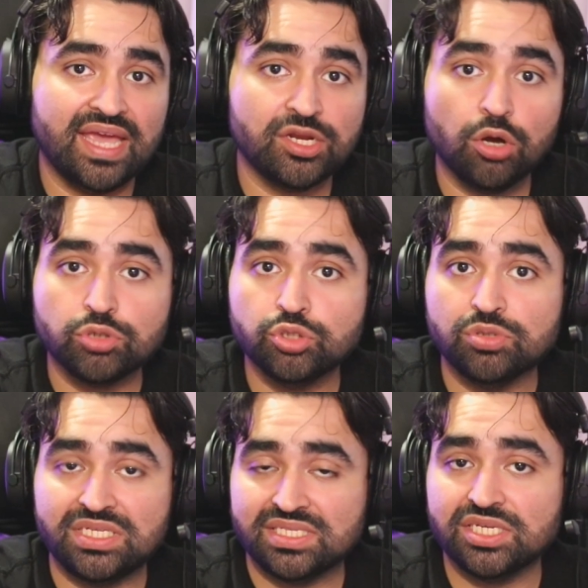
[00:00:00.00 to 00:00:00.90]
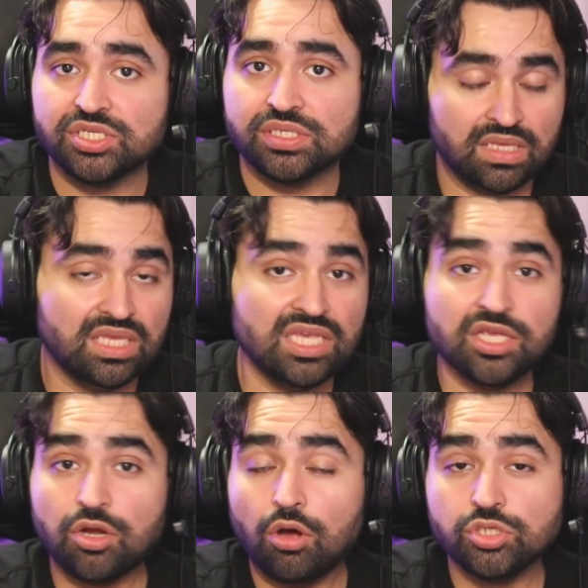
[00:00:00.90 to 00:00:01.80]
go to a decision.
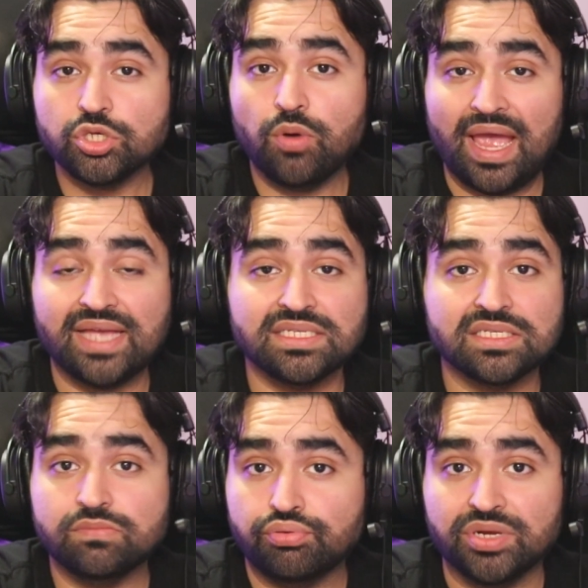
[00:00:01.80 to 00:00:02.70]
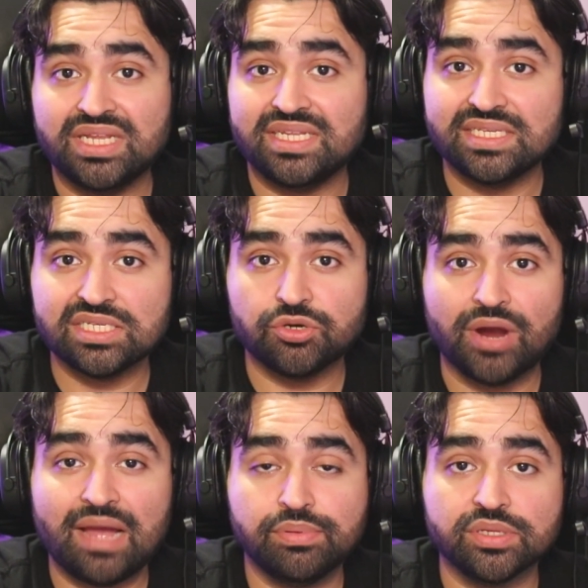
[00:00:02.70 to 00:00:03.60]
Ian also has some pretty decent
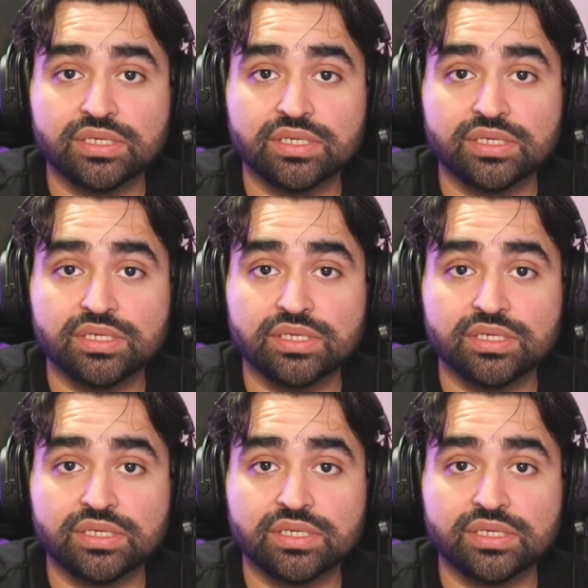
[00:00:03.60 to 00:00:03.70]
grappling.